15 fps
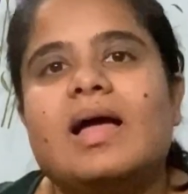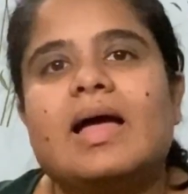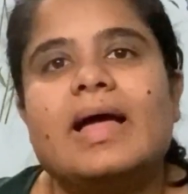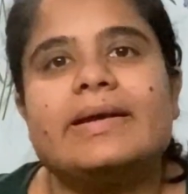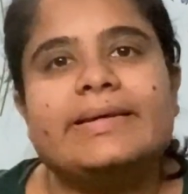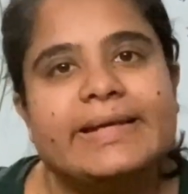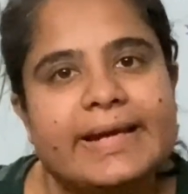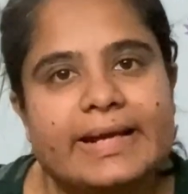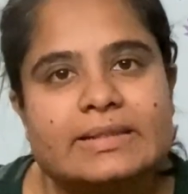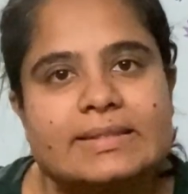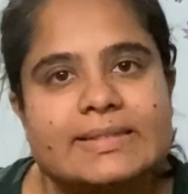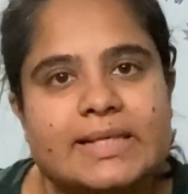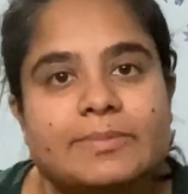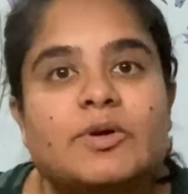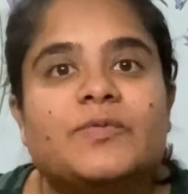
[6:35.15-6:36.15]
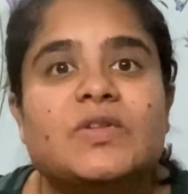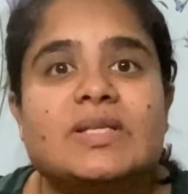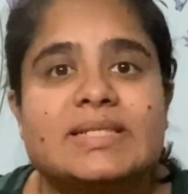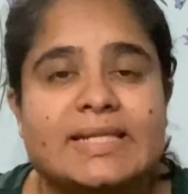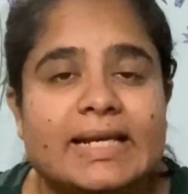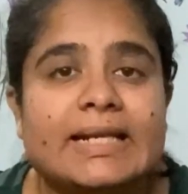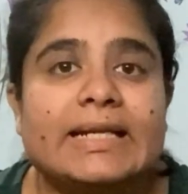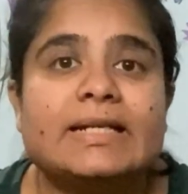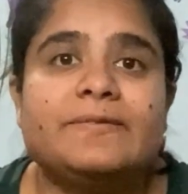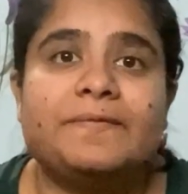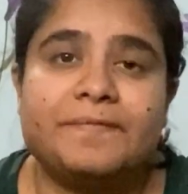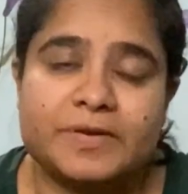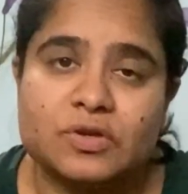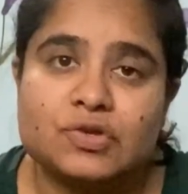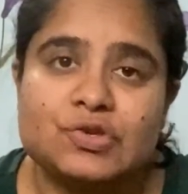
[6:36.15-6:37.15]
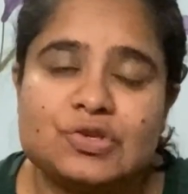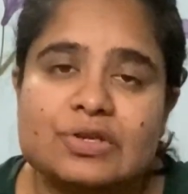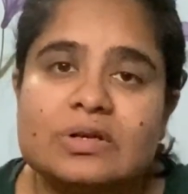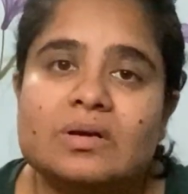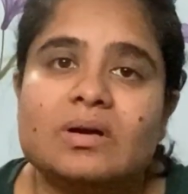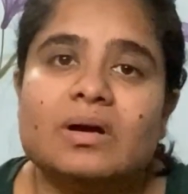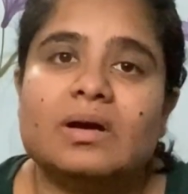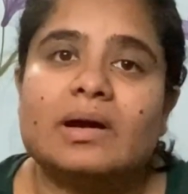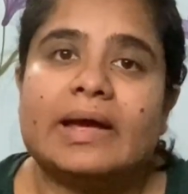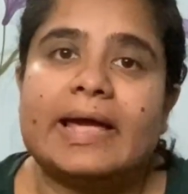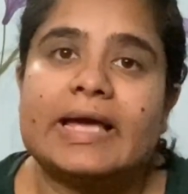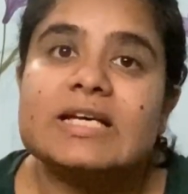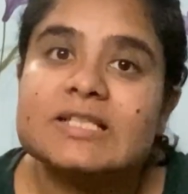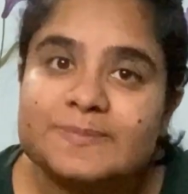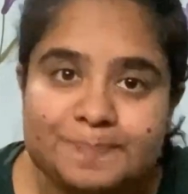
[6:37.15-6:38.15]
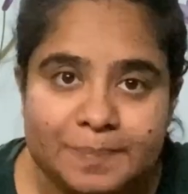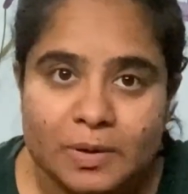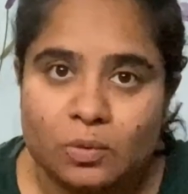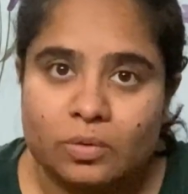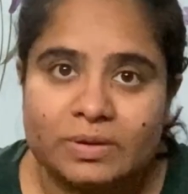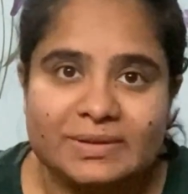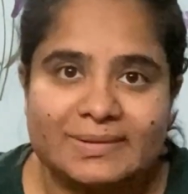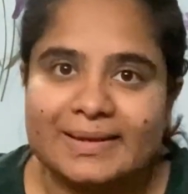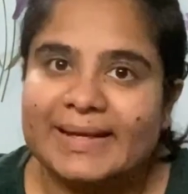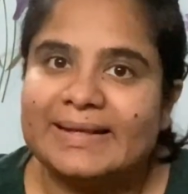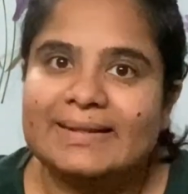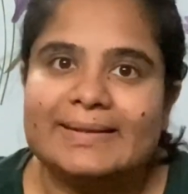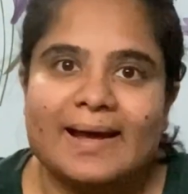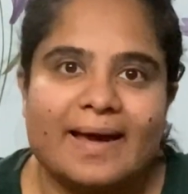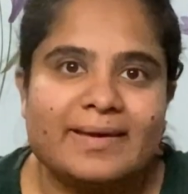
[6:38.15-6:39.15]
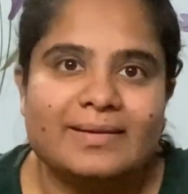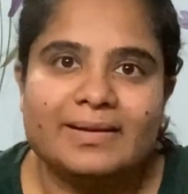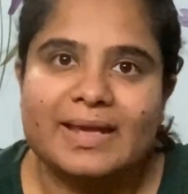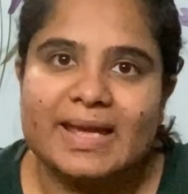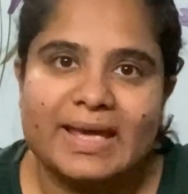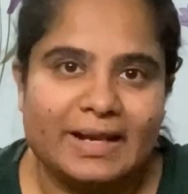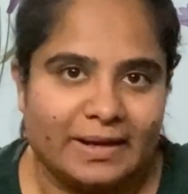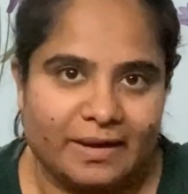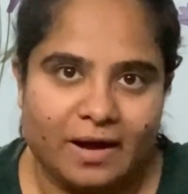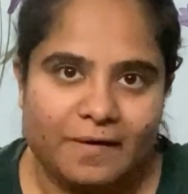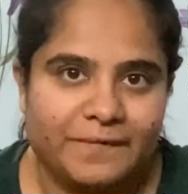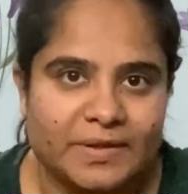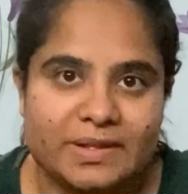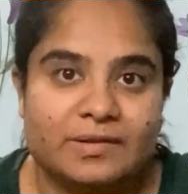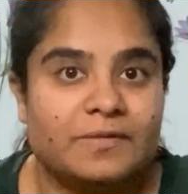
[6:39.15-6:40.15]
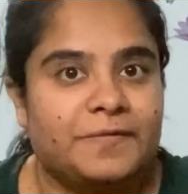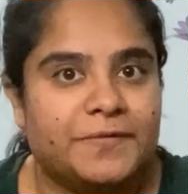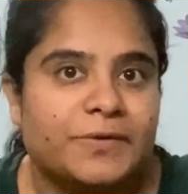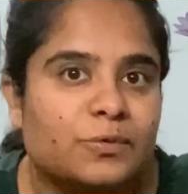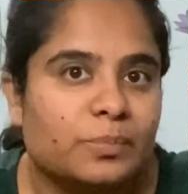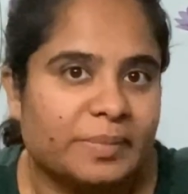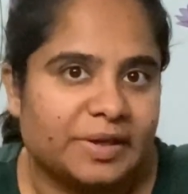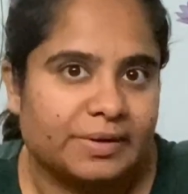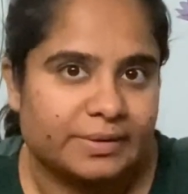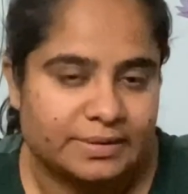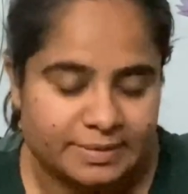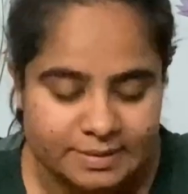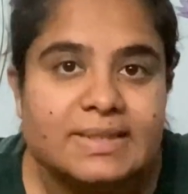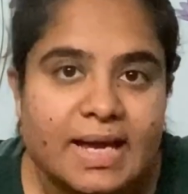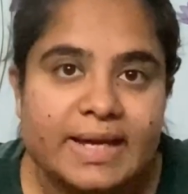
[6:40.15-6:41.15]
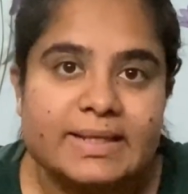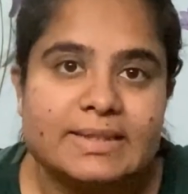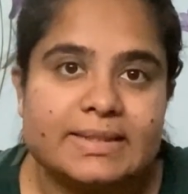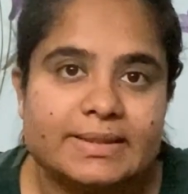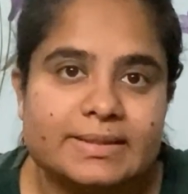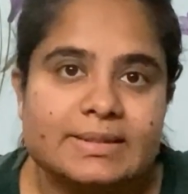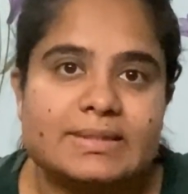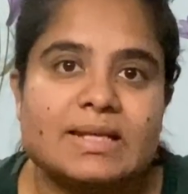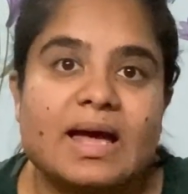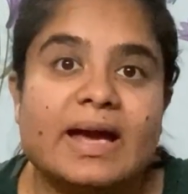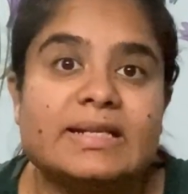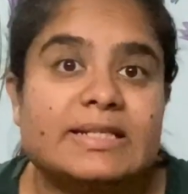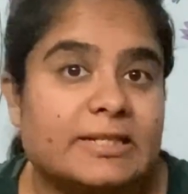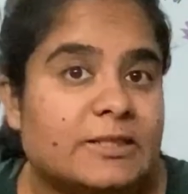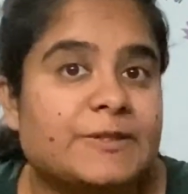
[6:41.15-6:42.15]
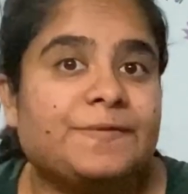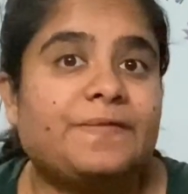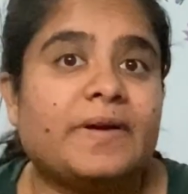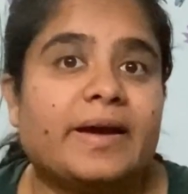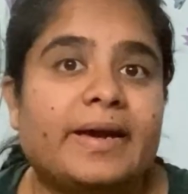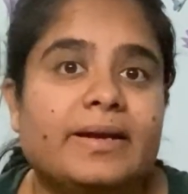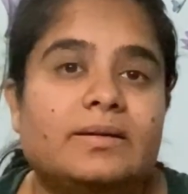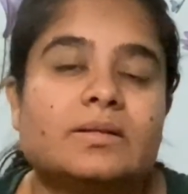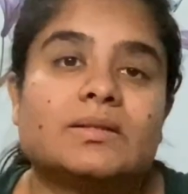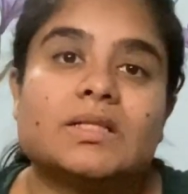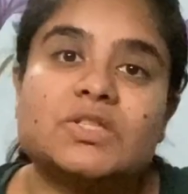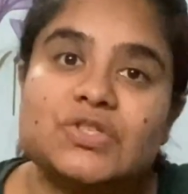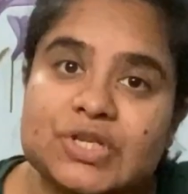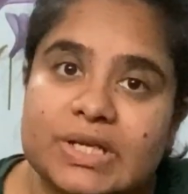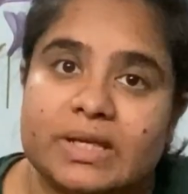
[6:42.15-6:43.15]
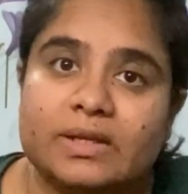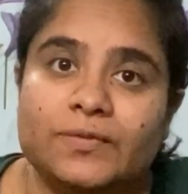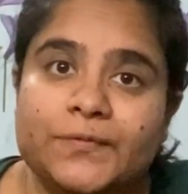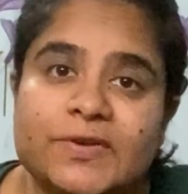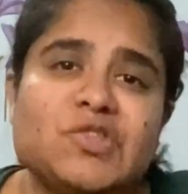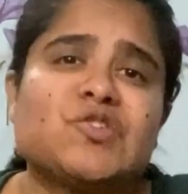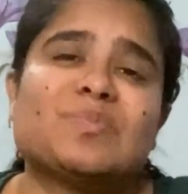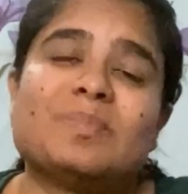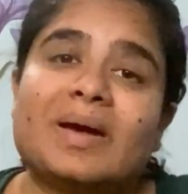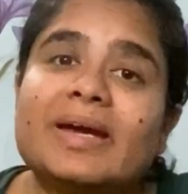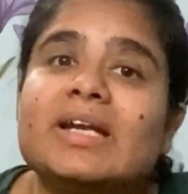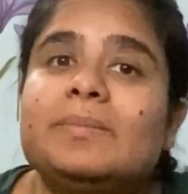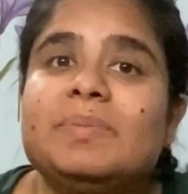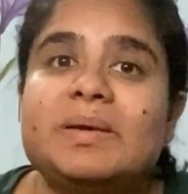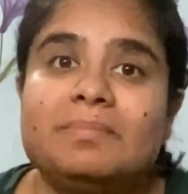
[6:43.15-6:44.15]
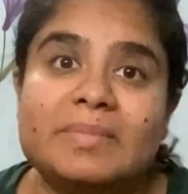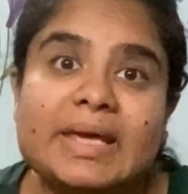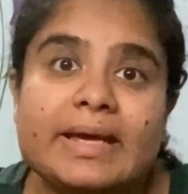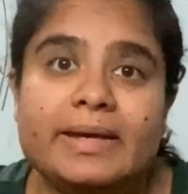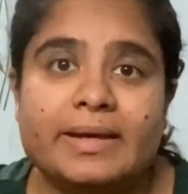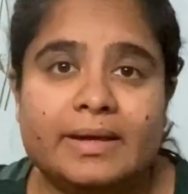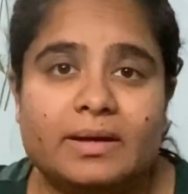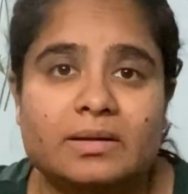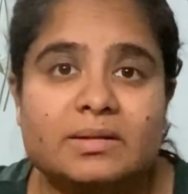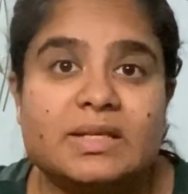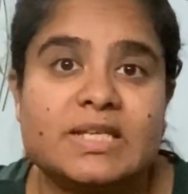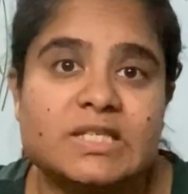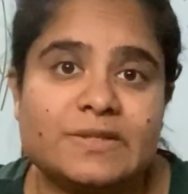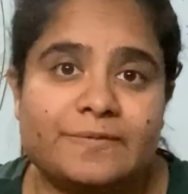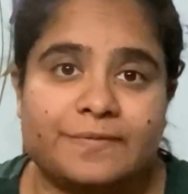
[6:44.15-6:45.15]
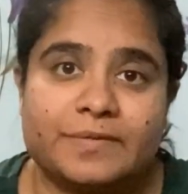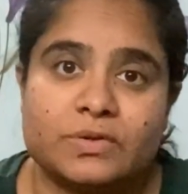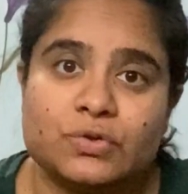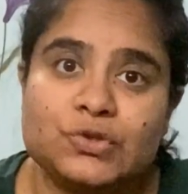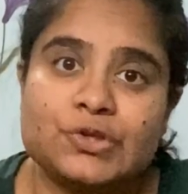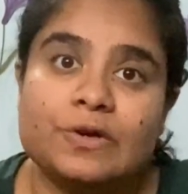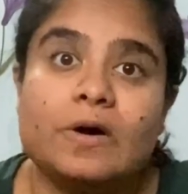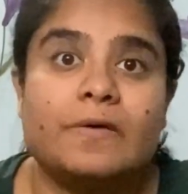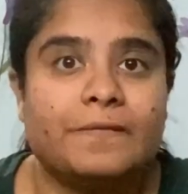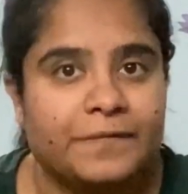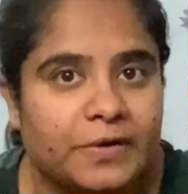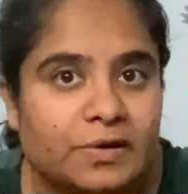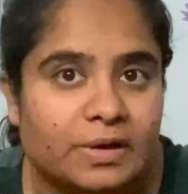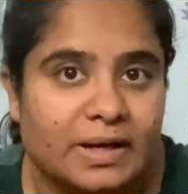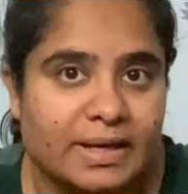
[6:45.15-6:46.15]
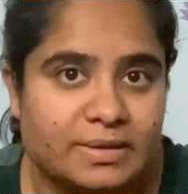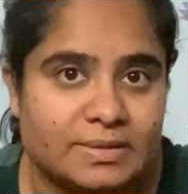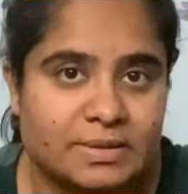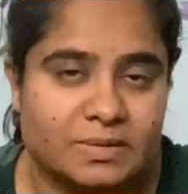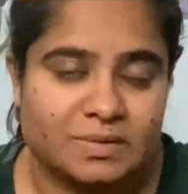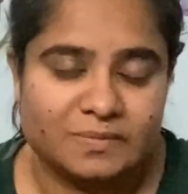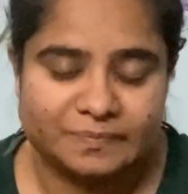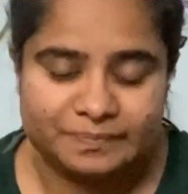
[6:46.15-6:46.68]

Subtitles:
And yet, some of the cichlid fish explored the entire area within a few minutes. Scientists identified the gene which might be making these fish fearless.